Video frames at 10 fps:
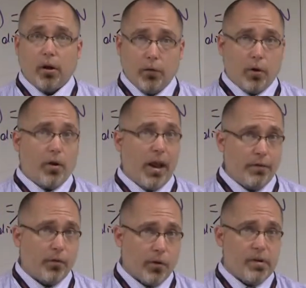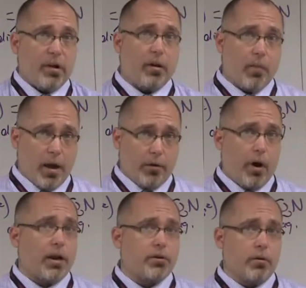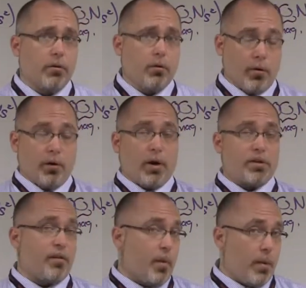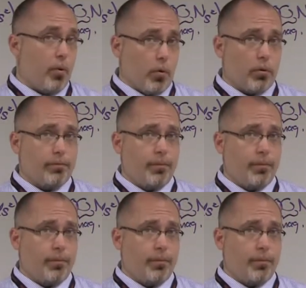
overall net force in my direction, or the direction of my pull.